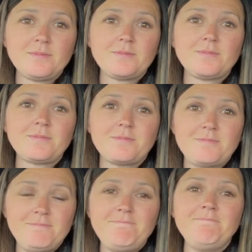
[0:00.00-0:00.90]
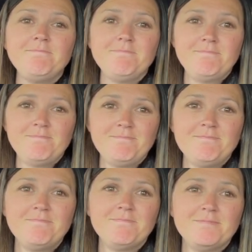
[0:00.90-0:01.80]

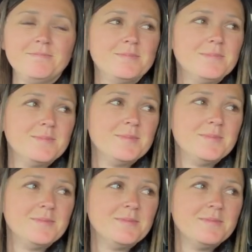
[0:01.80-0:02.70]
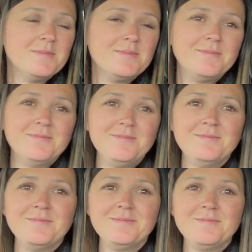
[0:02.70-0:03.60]

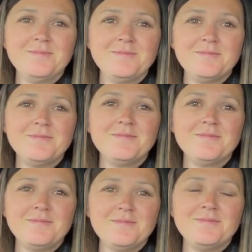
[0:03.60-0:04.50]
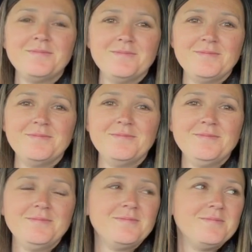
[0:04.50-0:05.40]

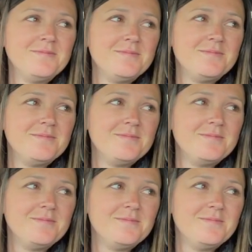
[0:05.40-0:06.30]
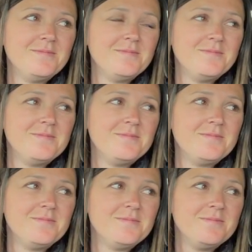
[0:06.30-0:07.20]
No words are spoken by the person on screen.